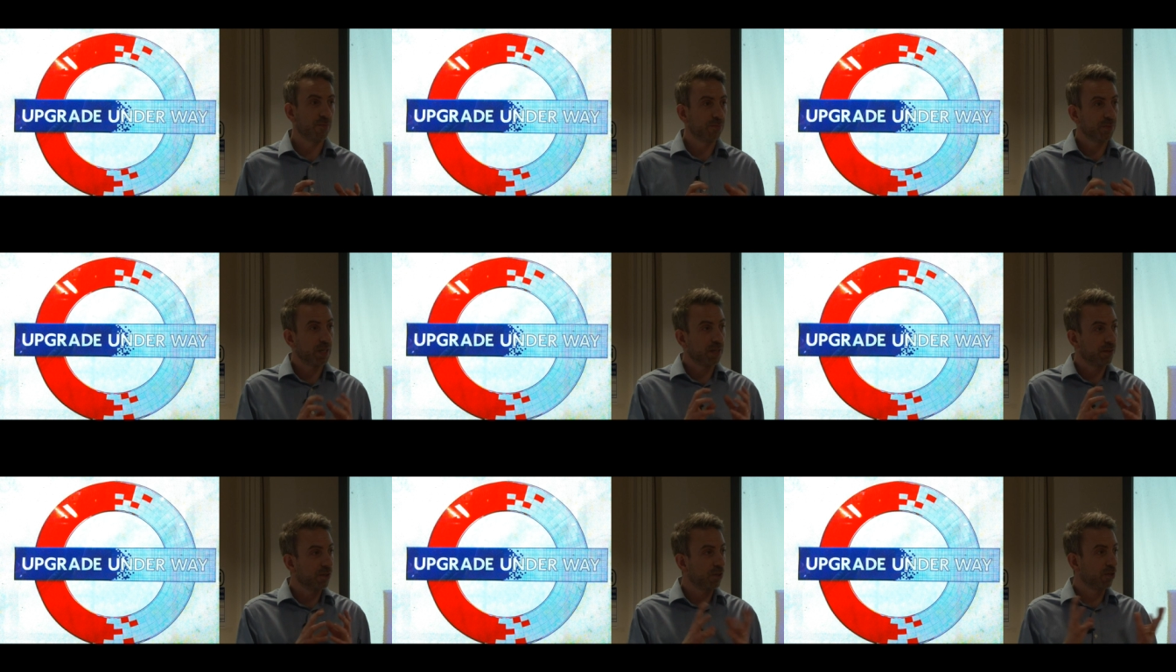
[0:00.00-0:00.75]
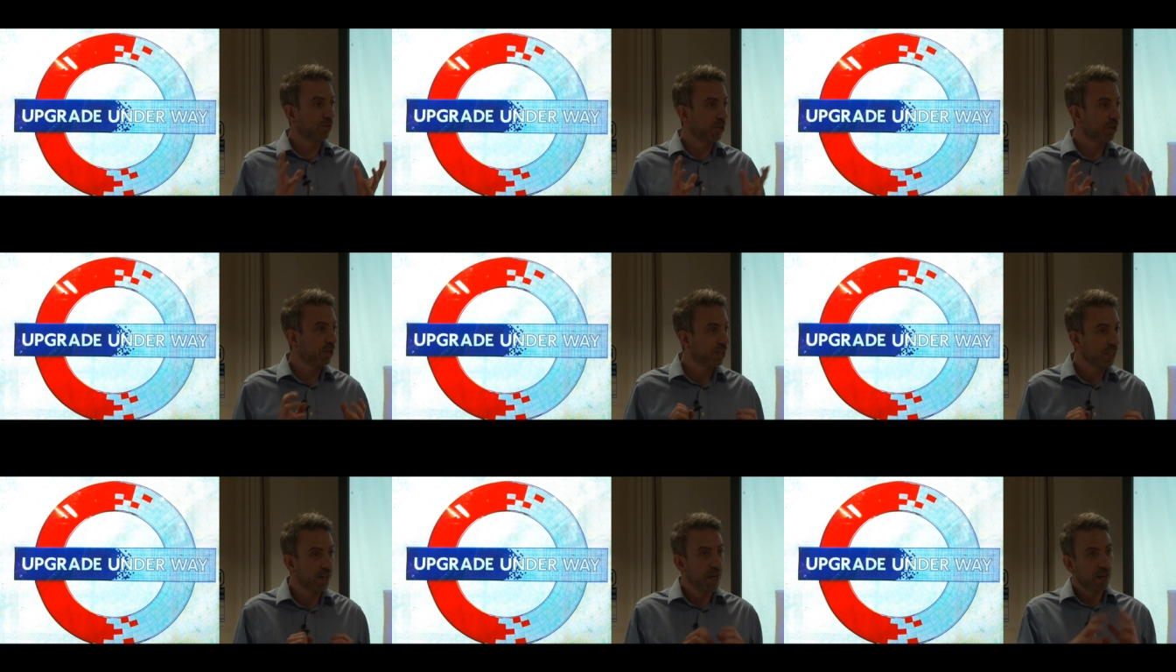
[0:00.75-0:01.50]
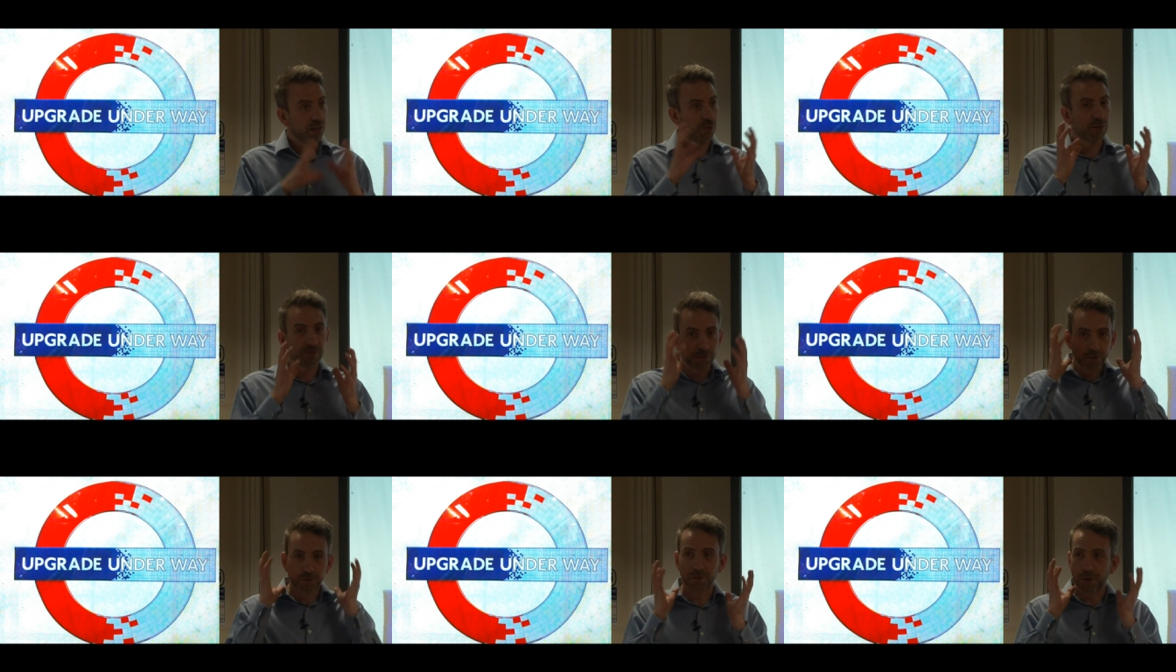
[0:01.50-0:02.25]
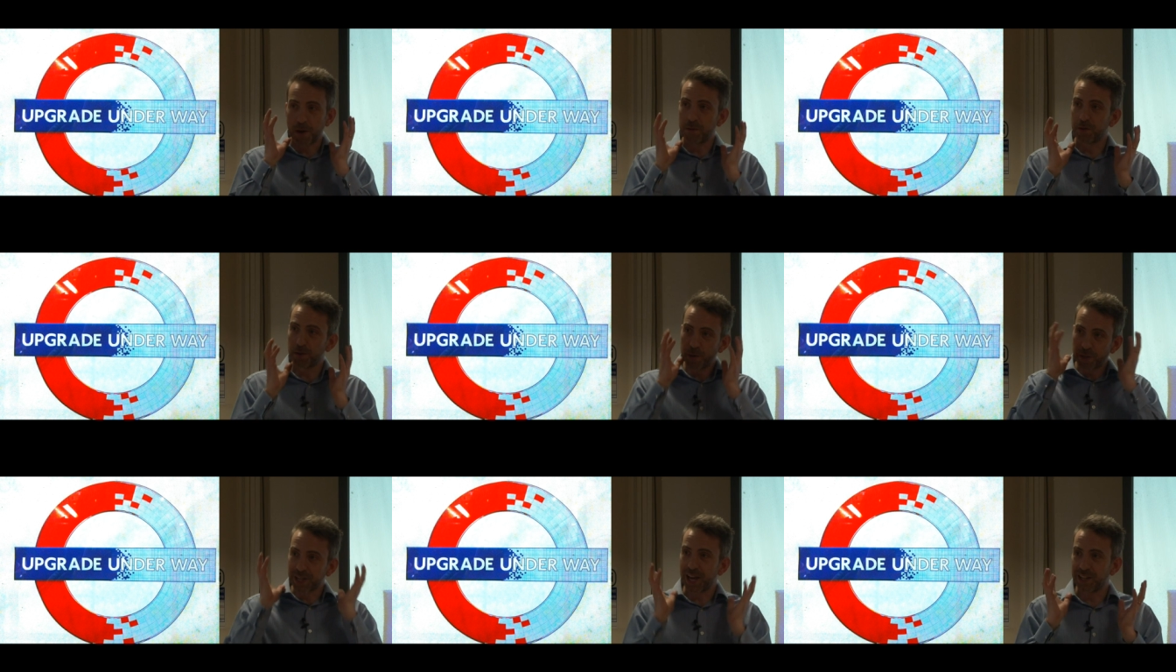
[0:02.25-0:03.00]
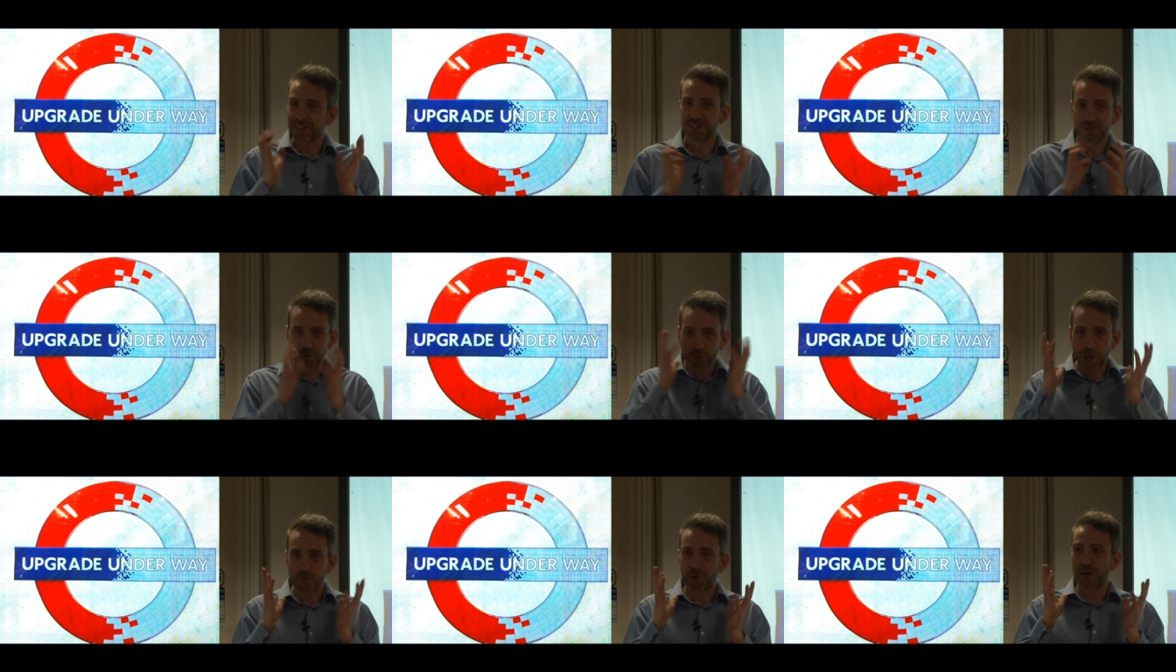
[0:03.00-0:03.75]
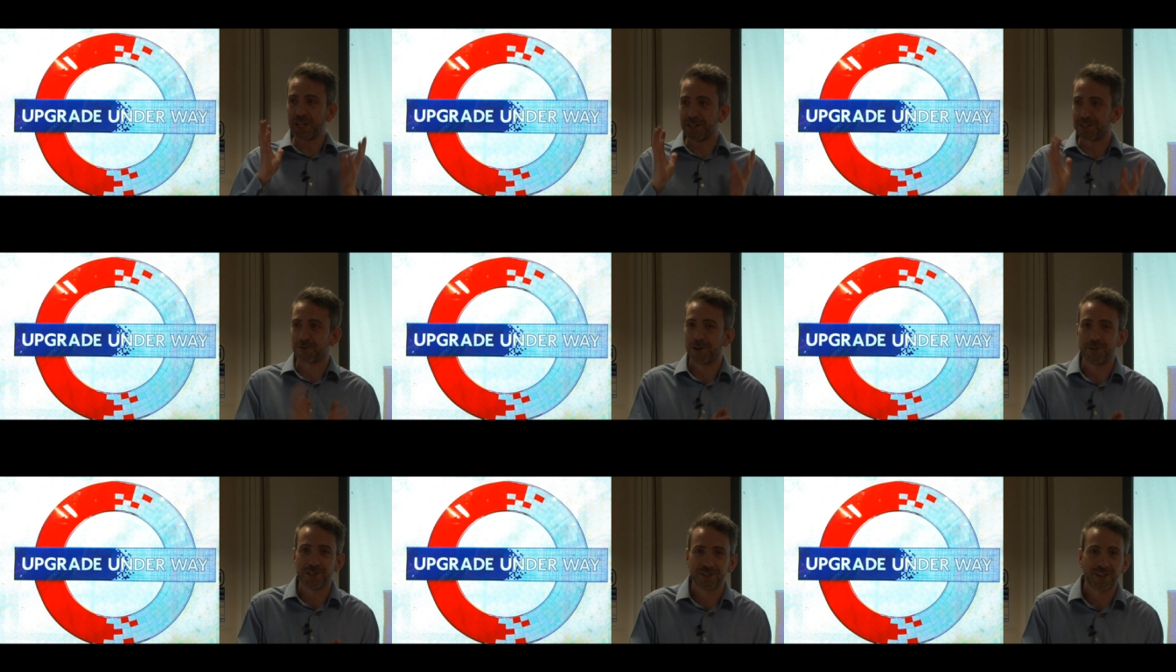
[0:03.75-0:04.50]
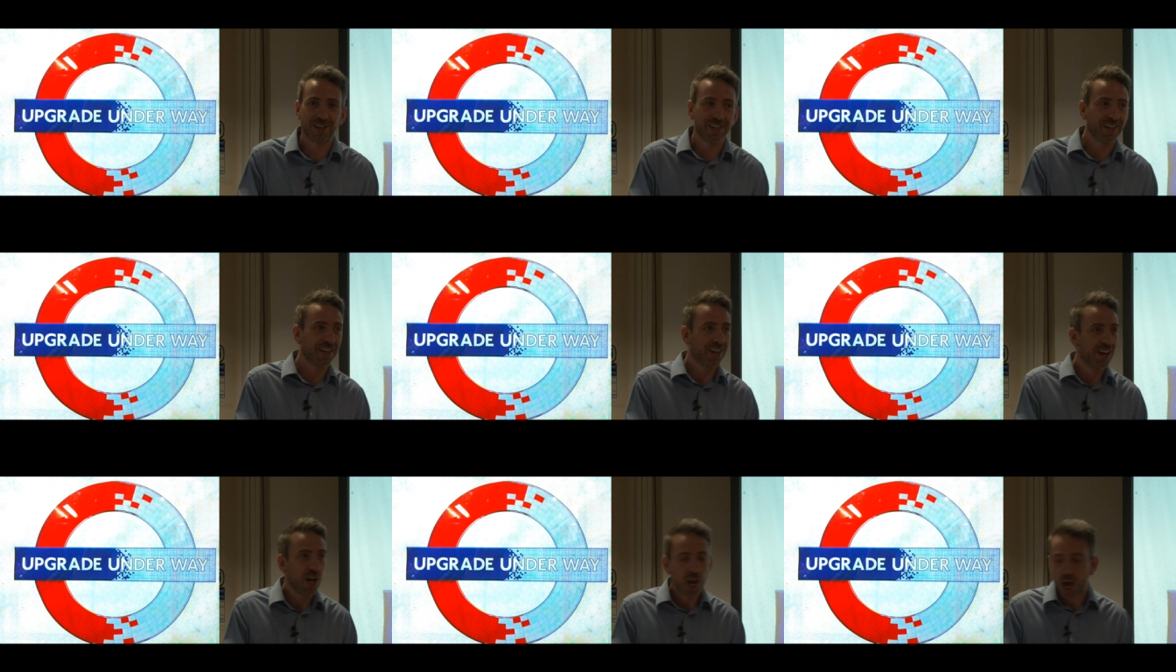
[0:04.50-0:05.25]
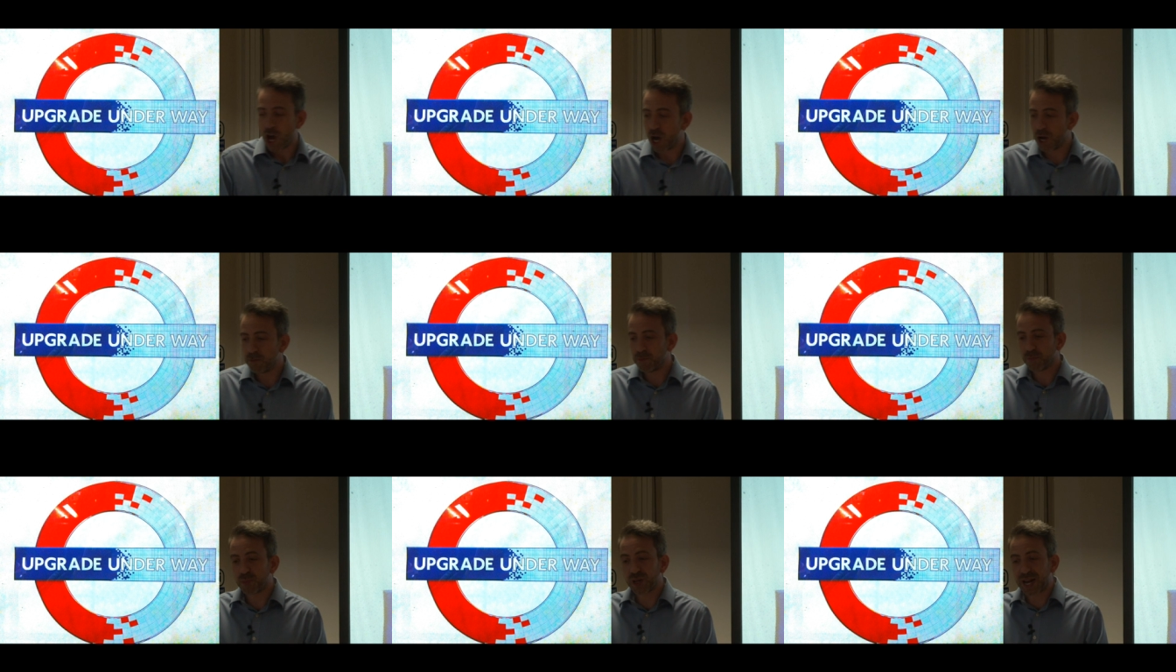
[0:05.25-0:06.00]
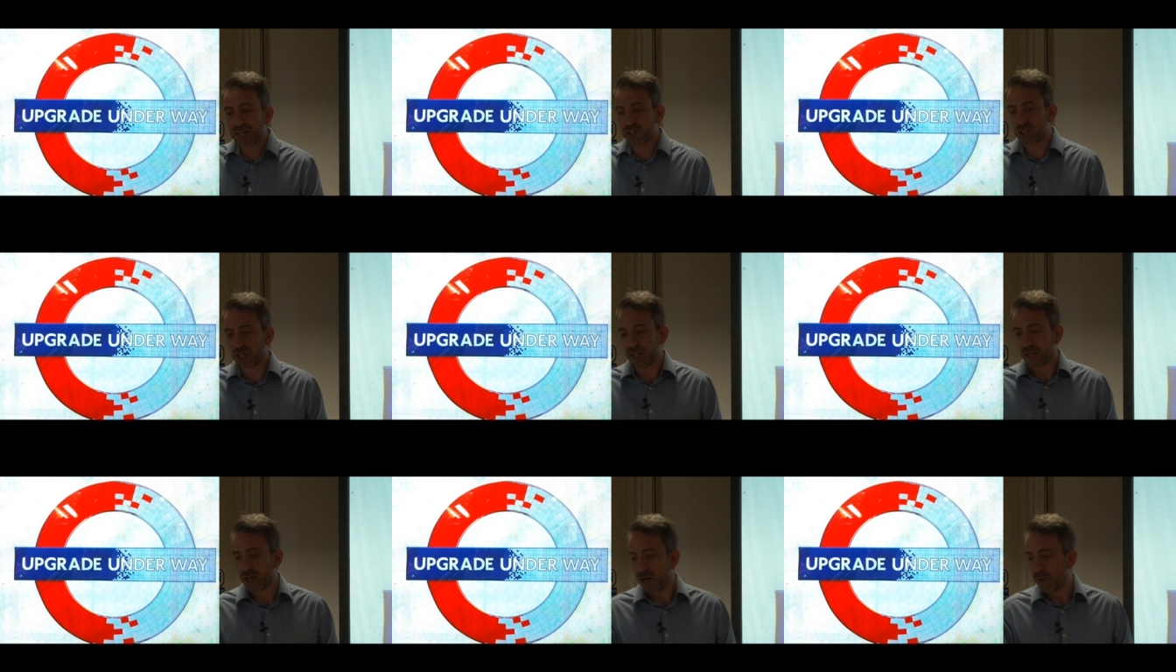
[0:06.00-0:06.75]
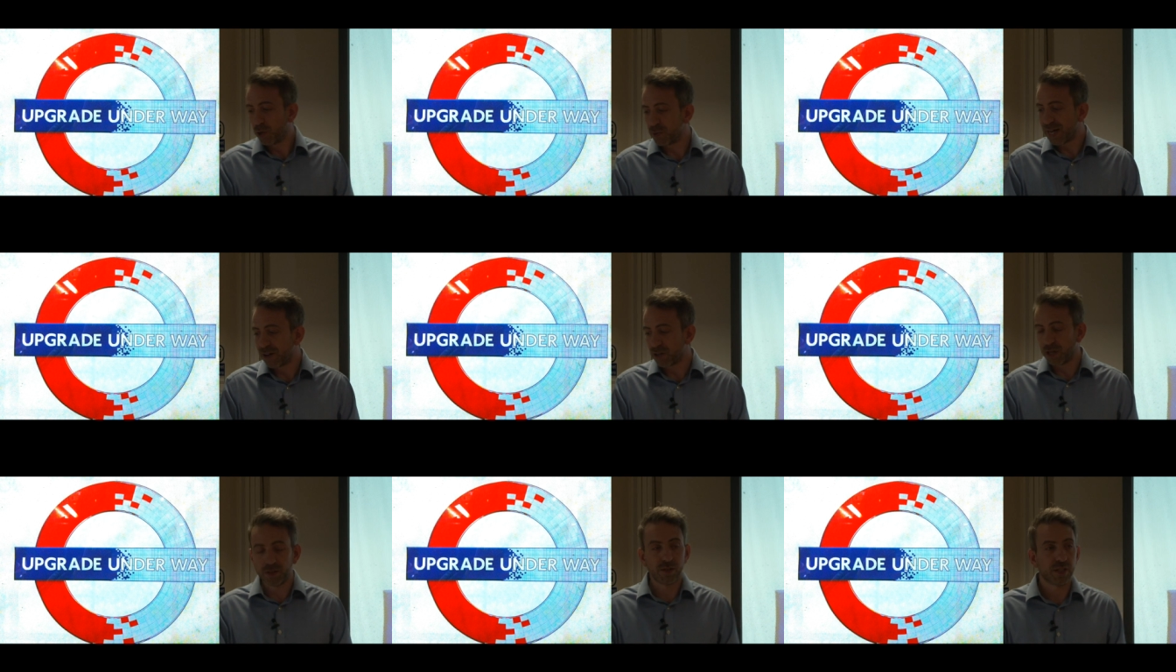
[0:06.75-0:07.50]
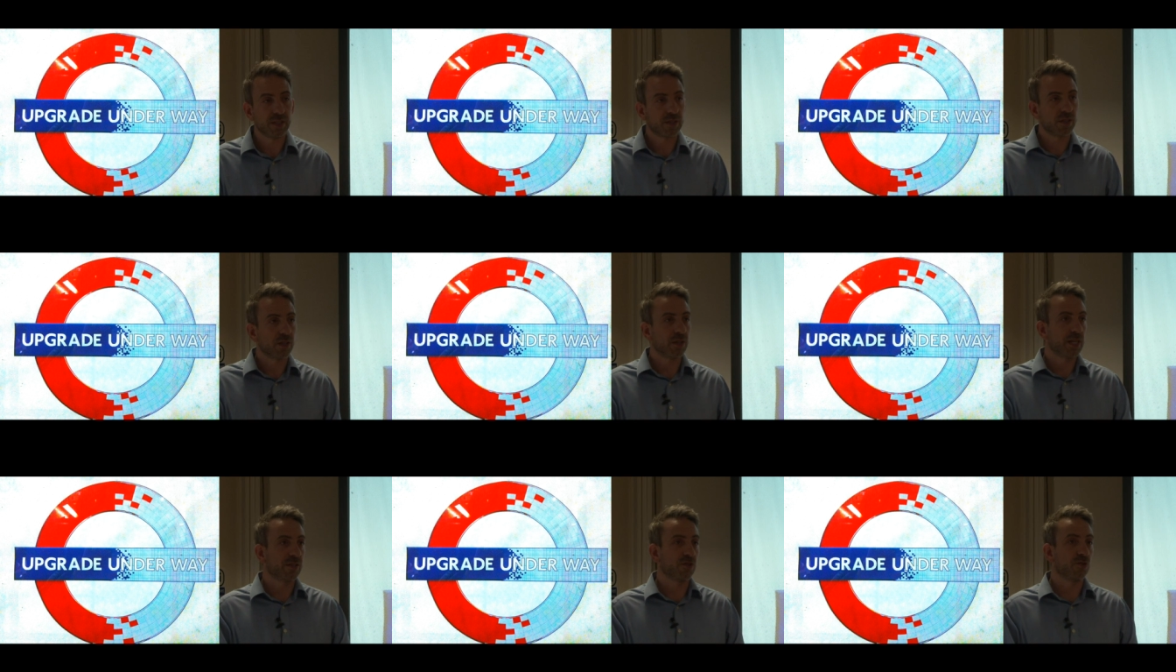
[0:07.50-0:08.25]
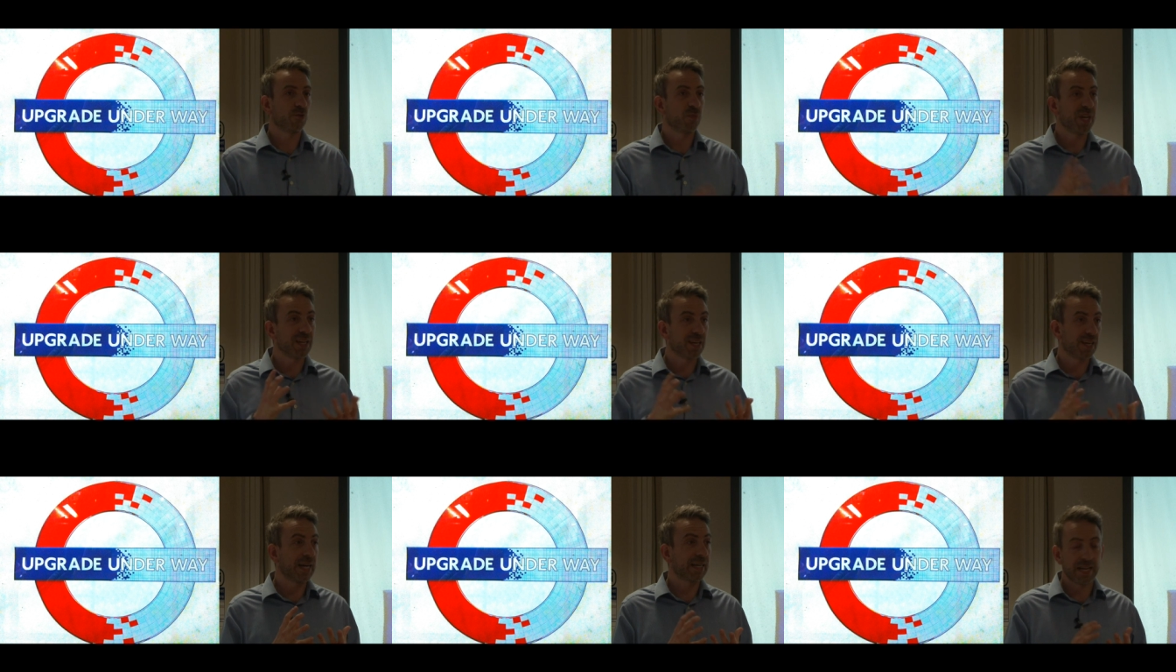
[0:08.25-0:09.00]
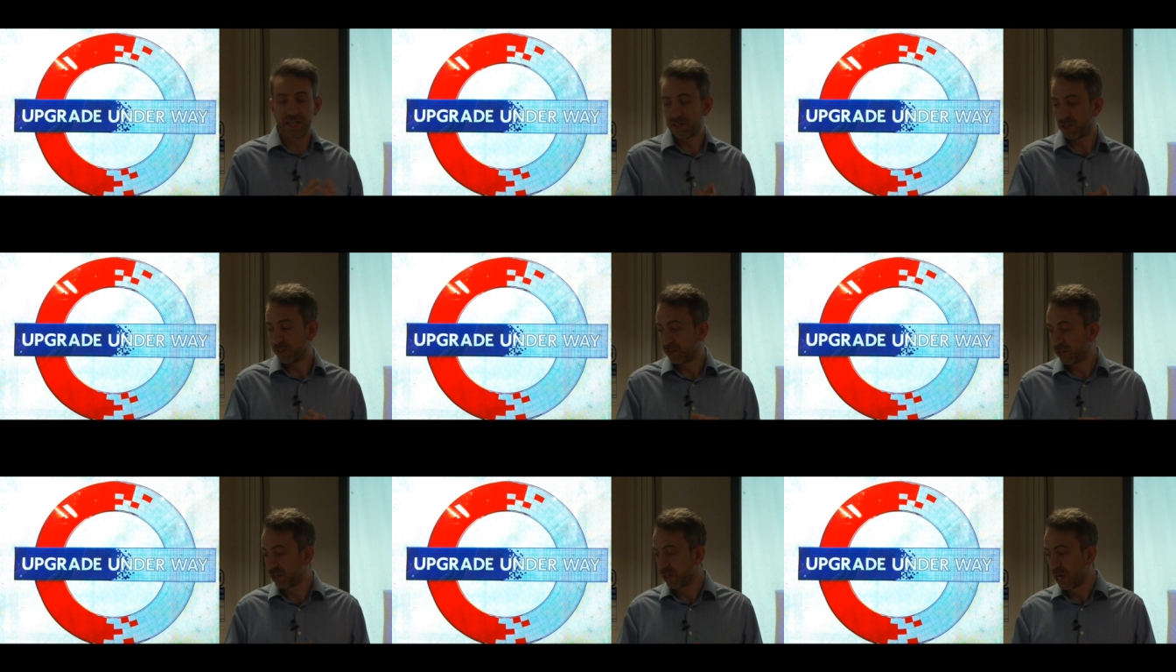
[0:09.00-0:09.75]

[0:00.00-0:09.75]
You know, and often you see little infants with quite big heads because of all that brain that's grown inside it. But actually, what we now know is that there's a sort of peak in adolescence.